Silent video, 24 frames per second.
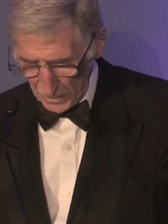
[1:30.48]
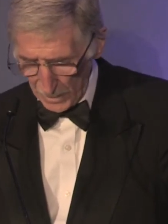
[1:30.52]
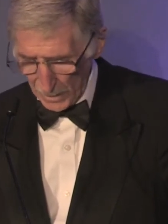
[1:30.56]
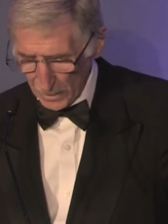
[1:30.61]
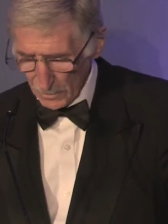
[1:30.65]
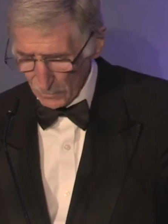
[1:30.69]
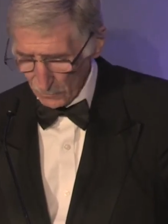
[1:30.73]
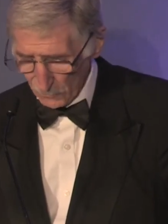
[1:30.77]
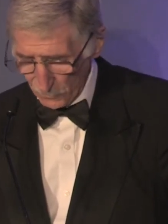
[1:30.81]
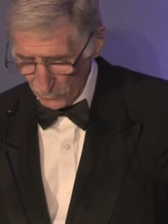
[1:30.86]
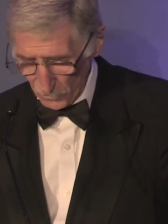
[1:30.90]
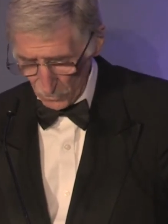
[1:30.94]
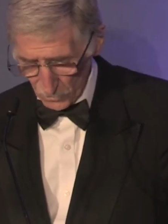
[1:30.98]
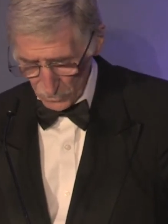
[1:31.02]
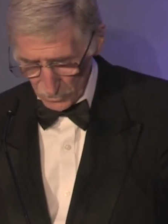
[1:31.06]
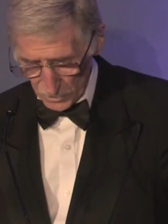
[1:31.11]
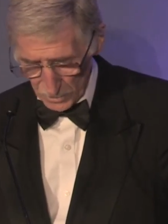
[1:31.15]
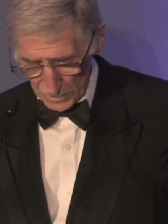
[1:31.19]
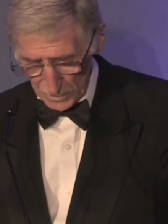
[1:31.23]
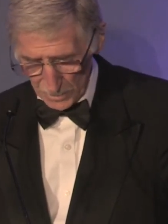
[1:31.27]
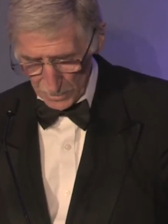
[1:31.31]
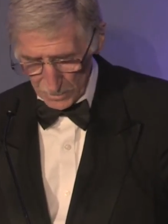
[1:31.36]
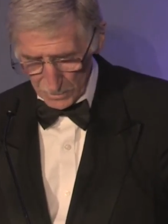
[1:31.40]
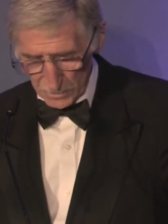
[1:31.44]
and
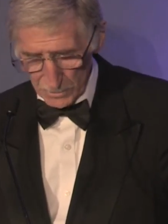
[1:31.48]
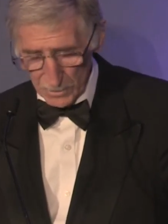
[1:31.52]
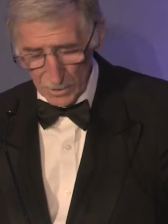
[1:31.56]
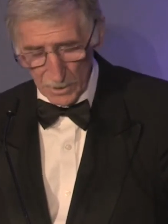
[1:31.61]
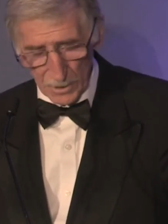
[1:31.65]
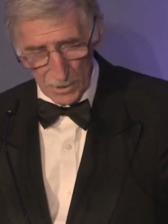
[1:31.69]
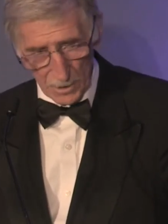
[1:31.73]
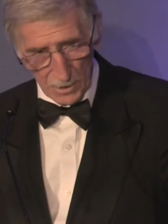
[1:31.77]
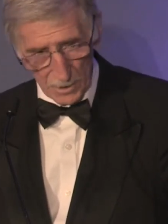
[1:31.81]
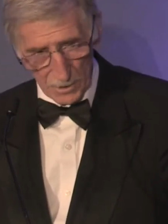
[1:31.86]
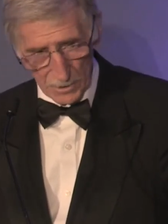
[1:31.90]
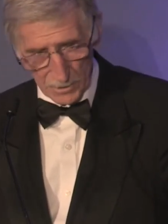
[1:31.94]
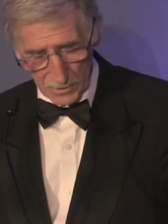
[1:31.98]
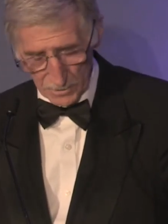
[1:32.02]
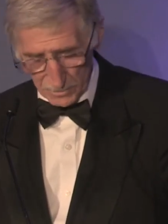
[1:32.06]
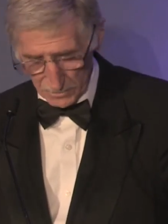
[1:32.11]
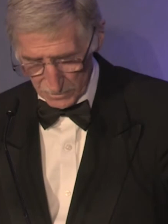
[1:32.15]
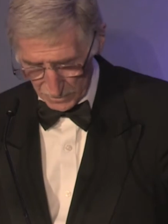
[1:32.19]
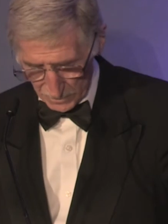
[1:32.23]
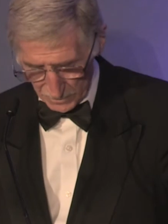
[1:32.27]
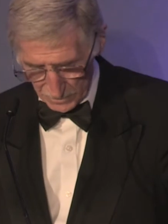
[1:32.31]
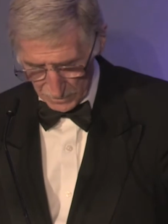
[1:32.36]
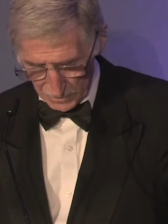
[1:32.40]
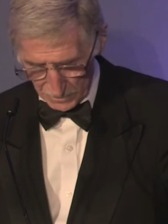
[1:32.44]
unfortunately the
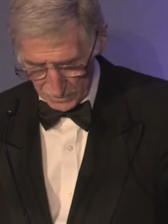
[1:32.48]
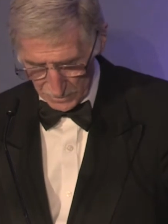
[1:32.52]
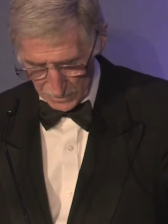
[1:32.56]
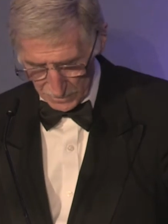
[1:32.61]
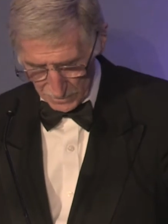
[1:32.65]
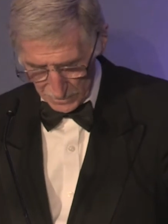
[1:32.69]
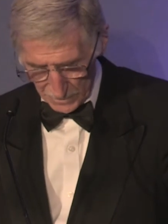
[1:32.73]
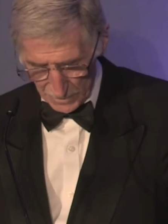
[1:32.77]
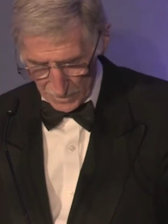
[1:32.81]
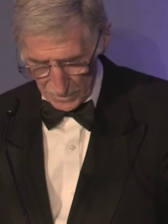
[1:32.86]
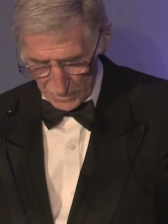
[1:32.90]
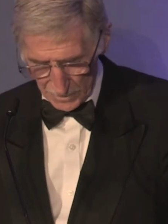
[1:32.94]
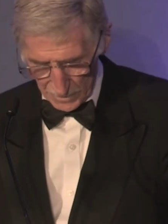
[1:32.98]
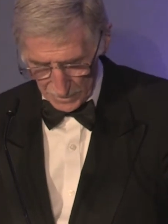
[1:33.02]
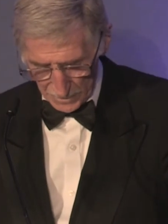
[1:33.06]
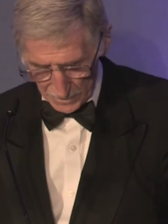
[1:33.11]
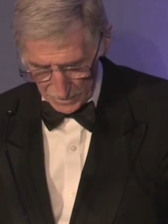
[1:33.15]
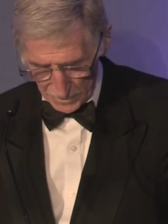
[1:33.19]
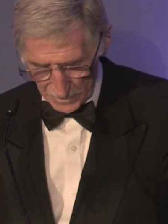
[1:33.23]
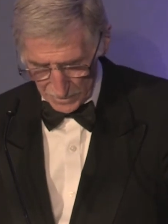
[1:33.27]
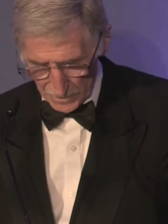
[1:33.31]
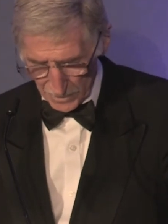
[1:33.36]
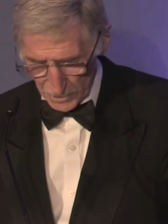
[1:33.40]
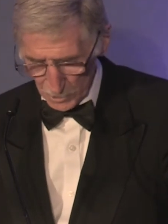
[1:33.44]
last
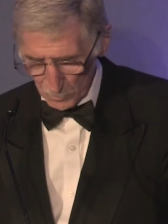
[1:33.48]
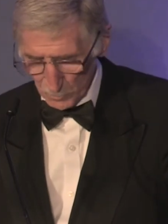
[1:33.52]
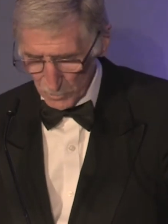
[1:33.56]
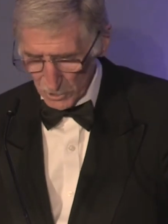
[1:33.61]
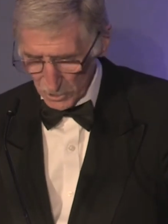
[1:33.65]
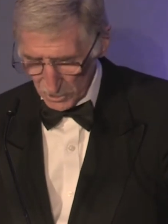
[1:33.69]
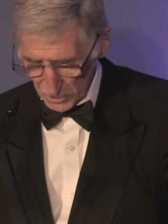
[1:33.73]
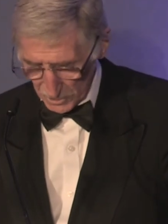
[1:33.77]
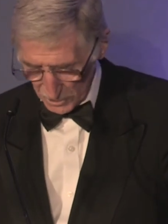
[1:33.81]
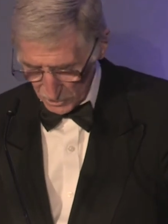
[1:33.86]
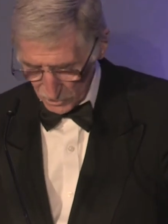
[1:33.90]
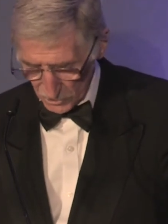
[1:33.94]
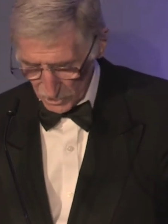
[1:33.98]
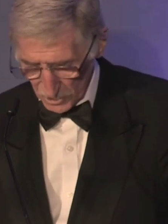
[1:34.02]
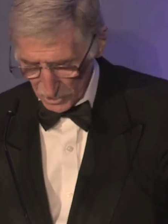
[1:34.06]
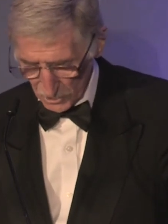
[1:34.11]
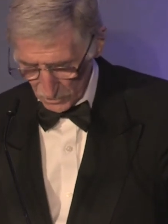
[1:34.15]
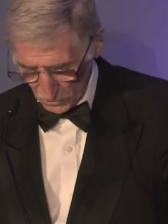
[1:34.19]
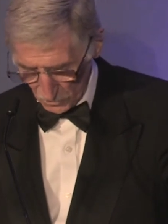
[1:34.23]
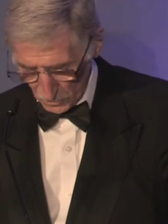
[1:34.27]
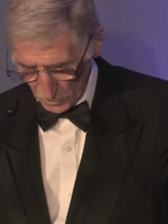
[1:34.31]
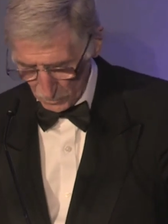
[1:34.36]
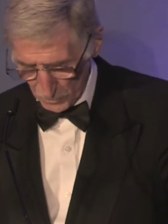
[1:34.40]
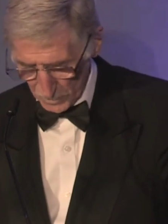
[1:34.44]
in this prestigious
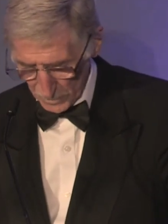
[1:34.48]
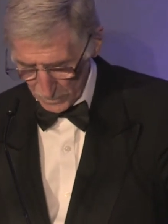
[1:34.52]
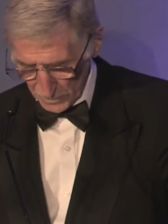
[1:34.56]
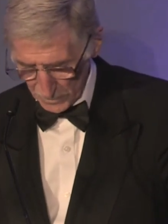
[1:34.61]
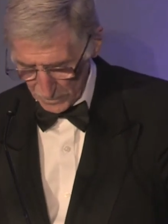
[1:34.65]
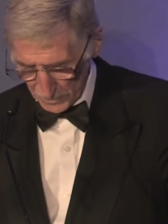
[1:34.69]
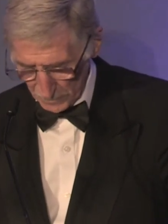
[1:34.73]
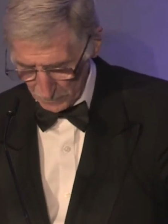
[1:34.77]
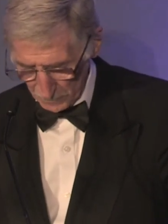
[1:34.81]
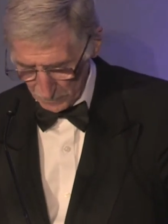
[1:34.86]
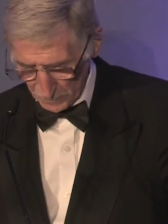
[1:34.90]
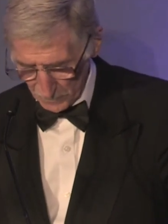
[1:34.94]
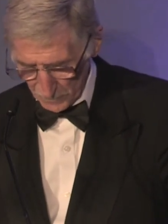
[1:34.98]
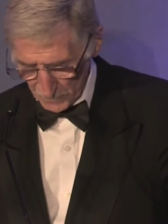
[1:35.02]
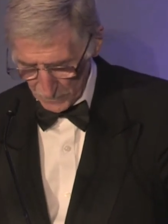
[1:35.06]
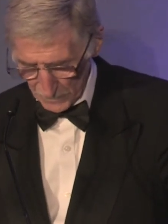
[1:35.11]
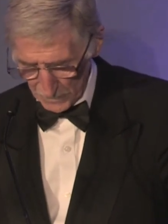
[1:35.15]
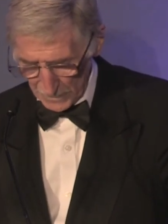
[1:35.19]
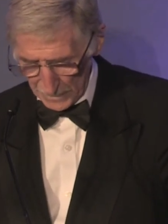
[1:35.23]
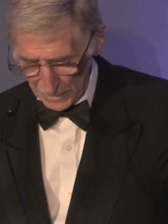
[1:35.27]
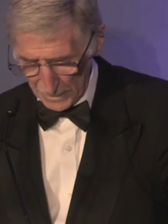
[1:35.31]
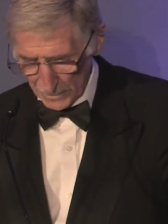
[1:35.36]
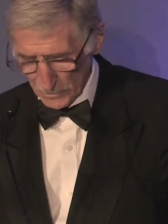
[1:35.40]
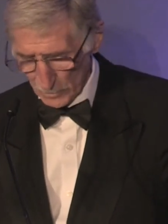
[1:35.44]
tournament,
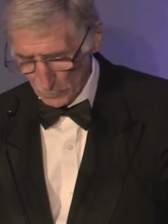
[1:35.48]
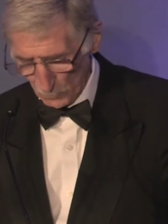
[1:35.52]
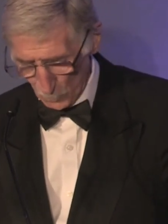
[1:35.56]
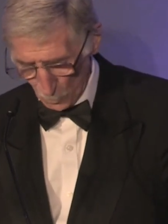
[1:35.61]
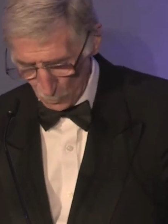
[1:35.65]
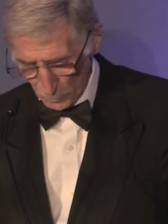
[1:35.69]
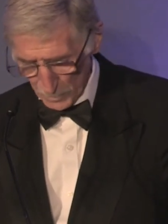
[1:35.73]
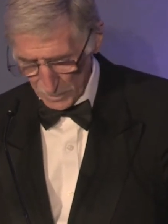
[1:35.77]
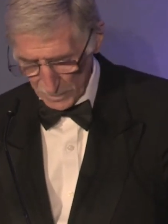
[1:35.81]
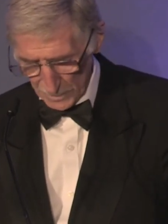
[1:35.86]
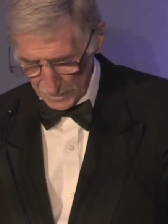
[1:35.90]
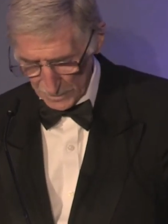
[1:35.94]
at the moment